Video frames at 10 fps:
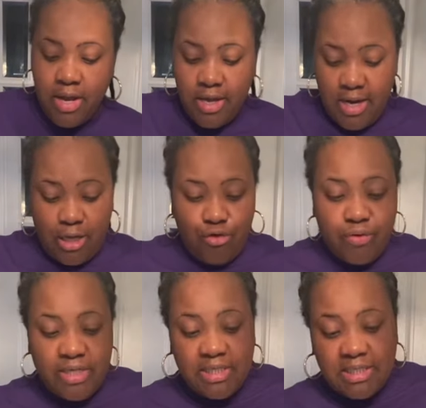Now, you
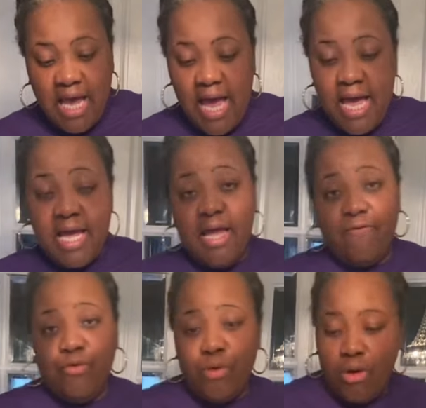could decide if
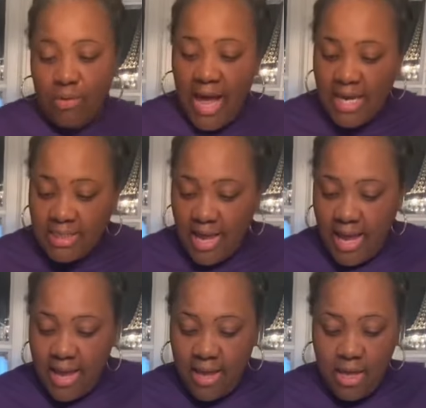you don't like
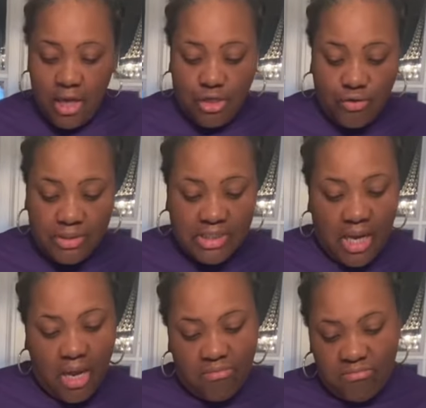that. You could say,
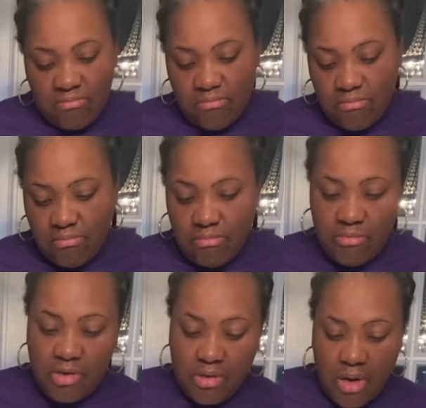
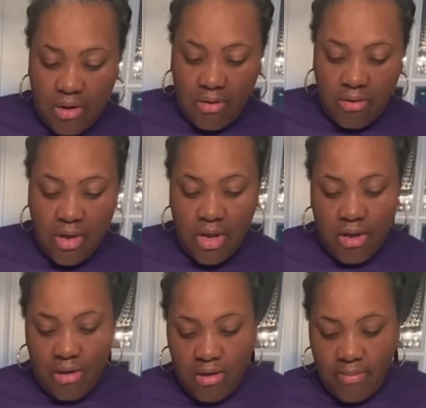no,
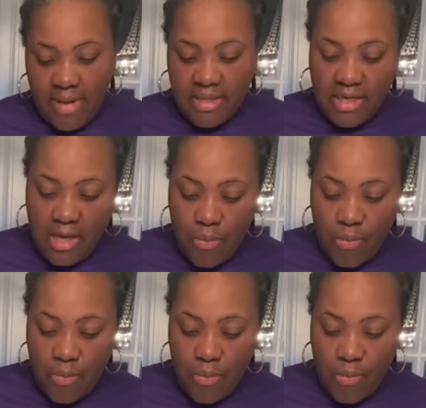I think I